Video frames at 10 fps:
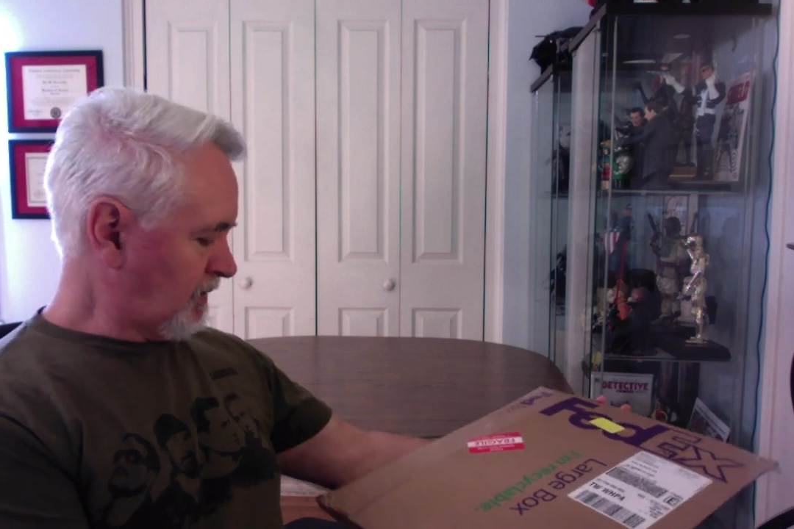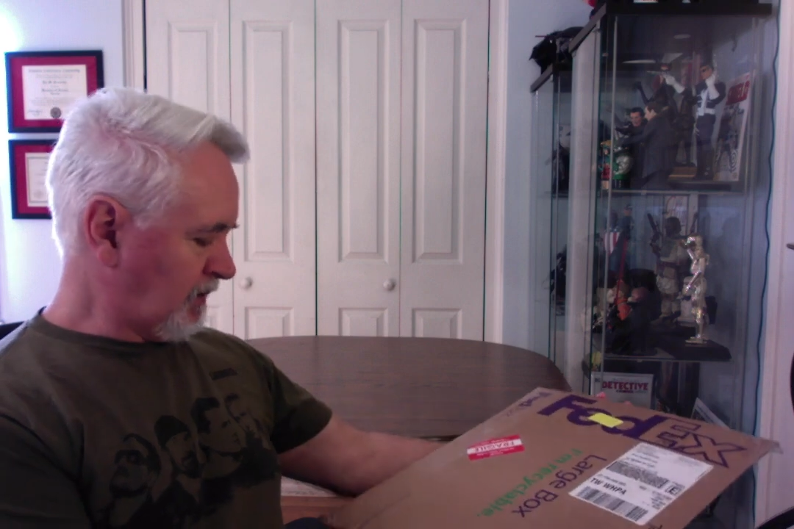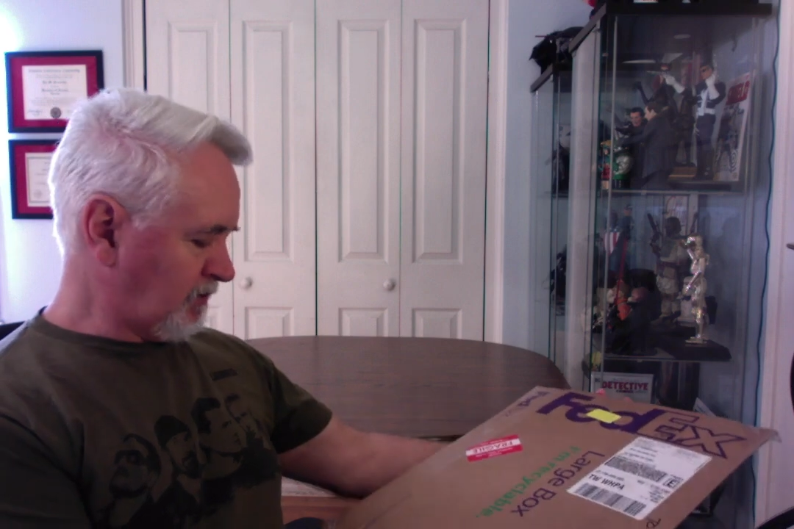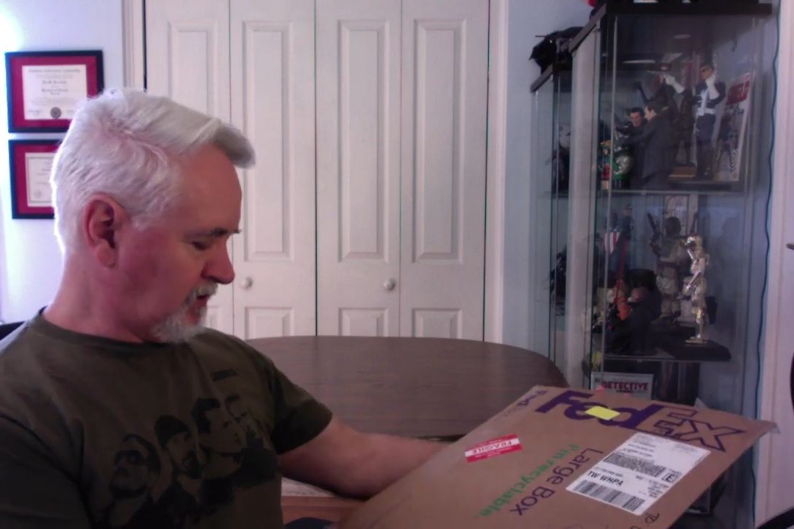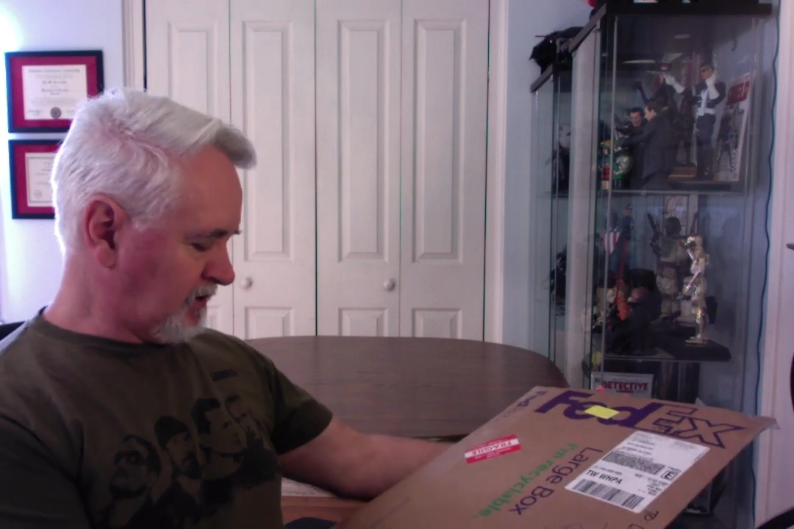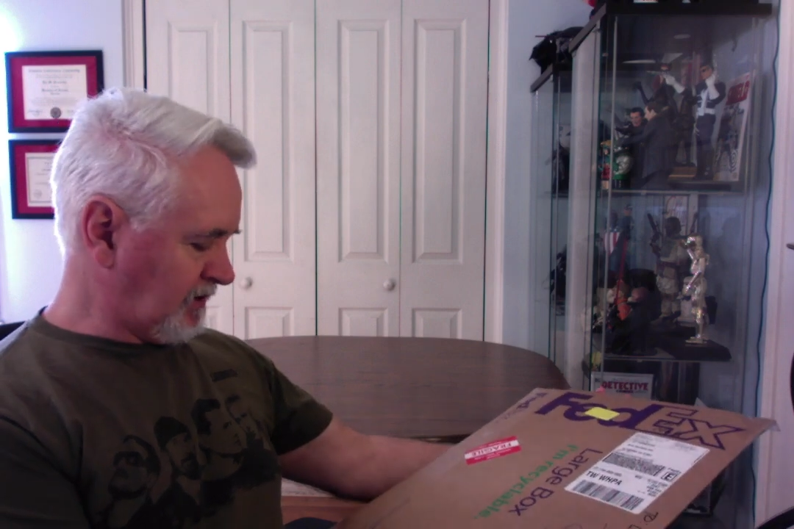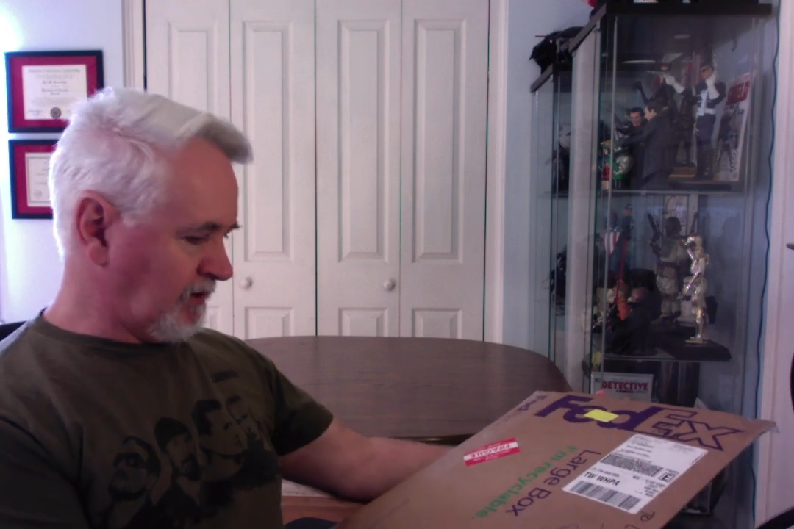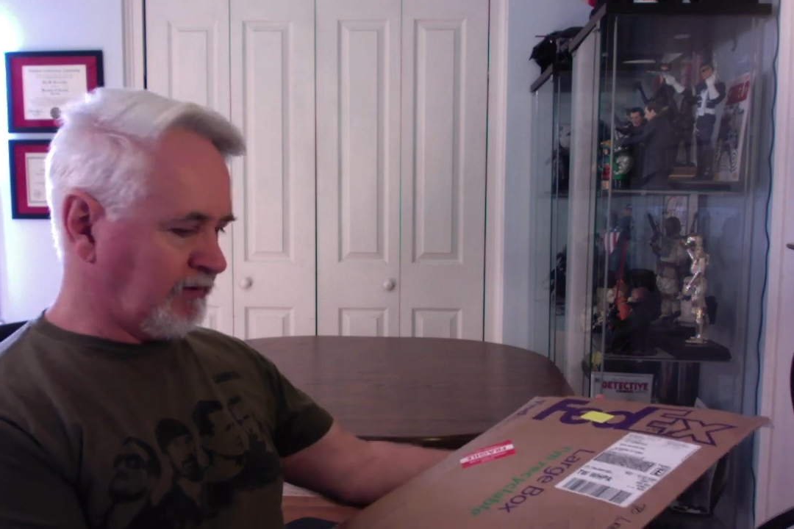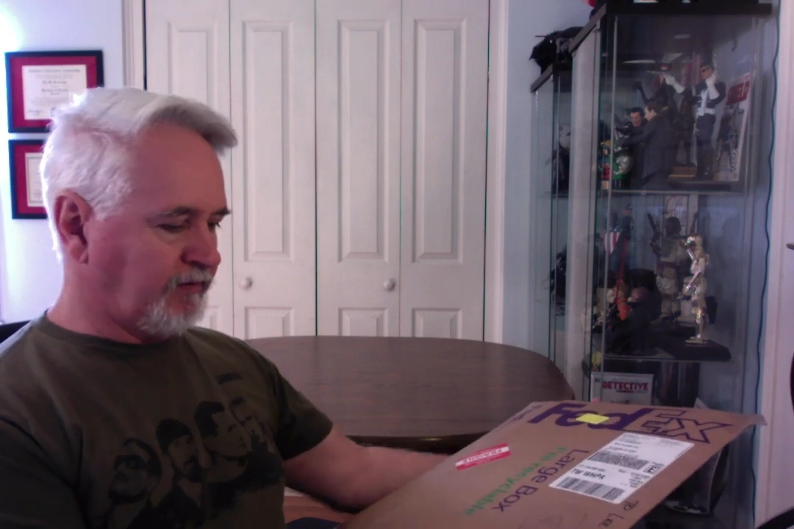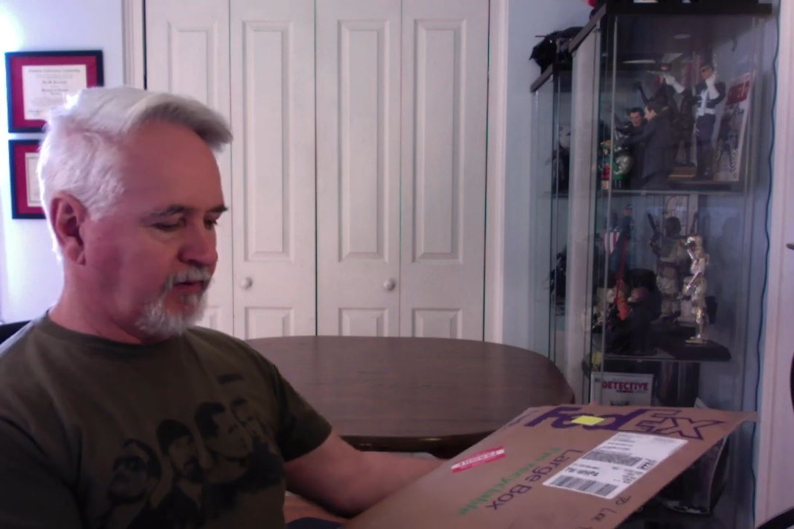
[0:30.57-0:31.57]
I
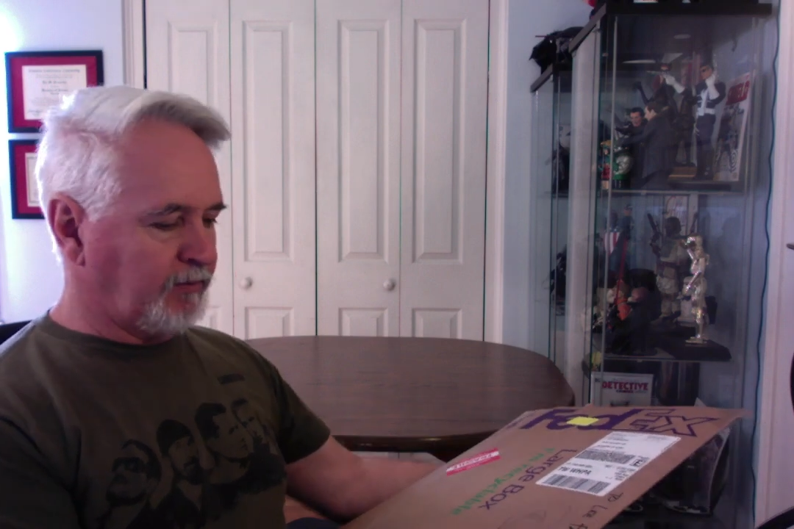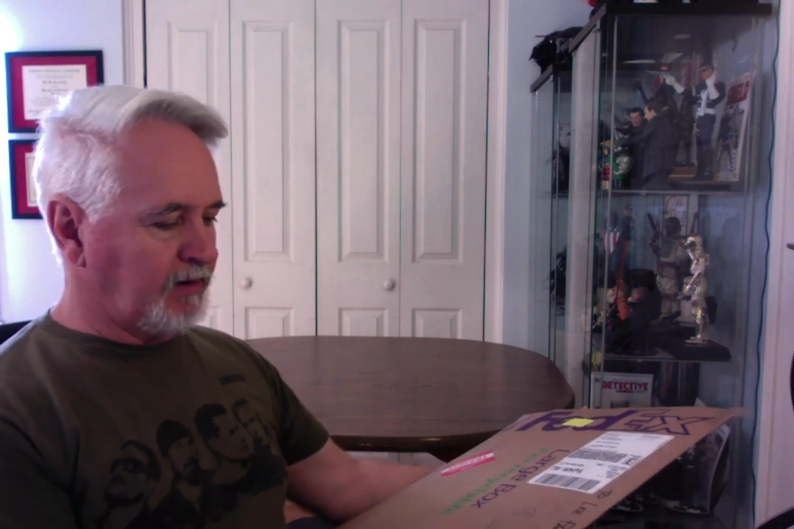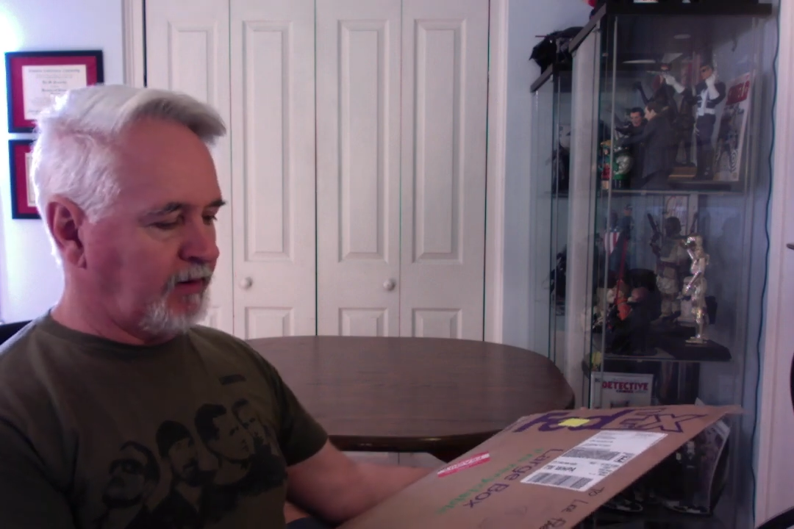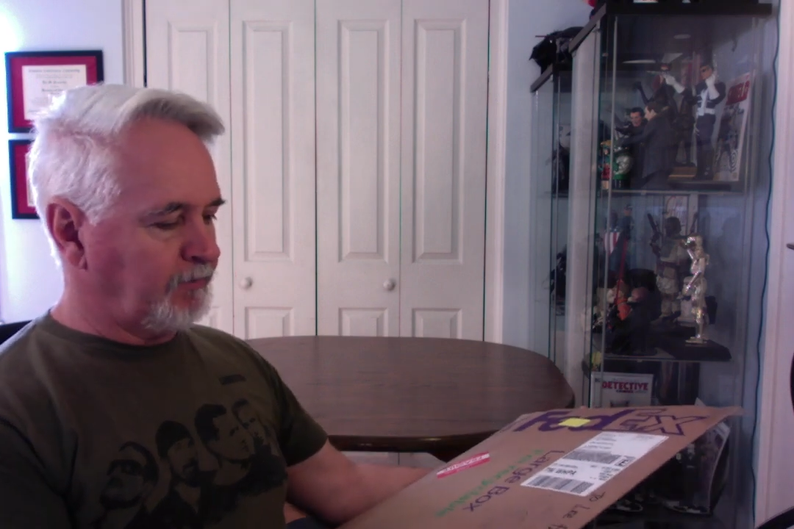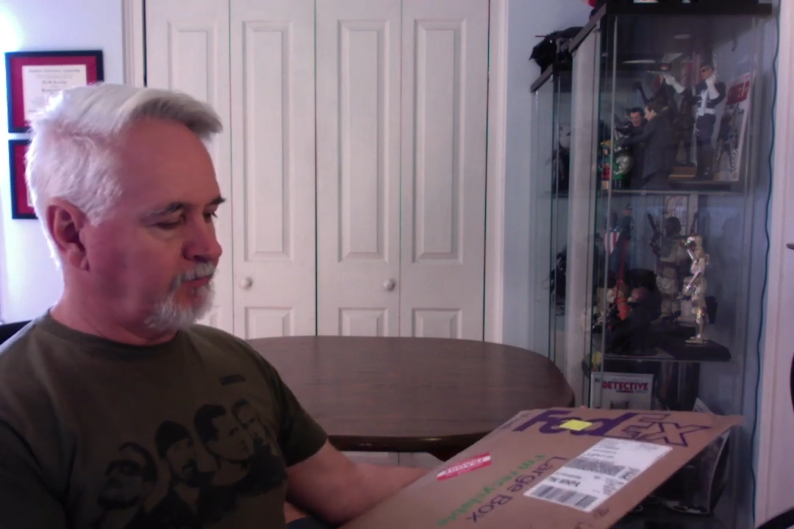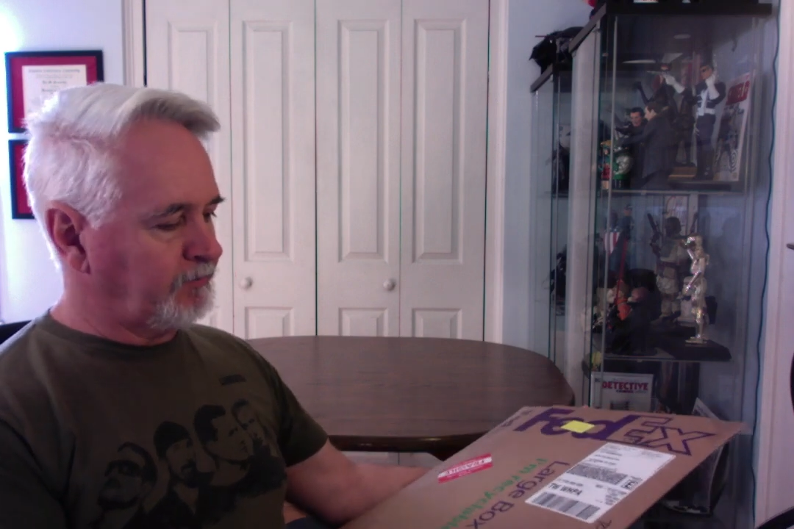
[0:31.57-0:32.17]
received from